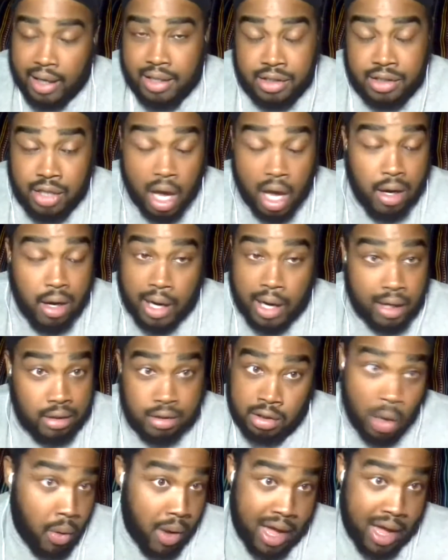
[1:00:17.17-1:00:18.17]
Yana don't
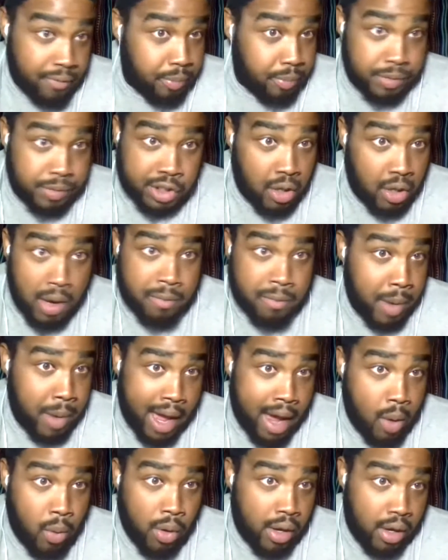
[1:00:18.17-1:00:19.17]
have power
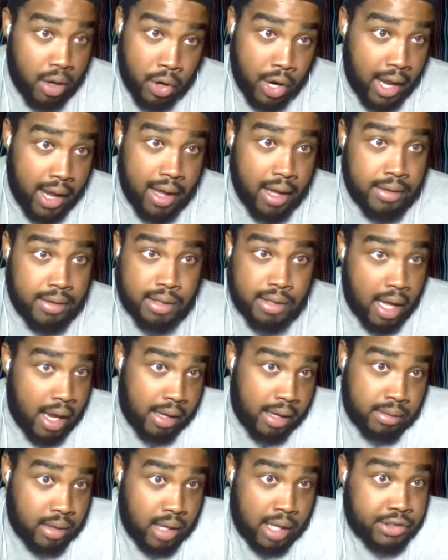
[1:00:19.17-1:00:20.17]
in her hands. Like
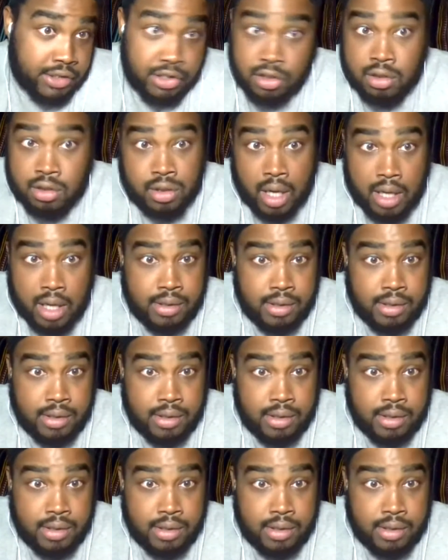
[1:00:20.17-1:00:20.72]
she just doesn't.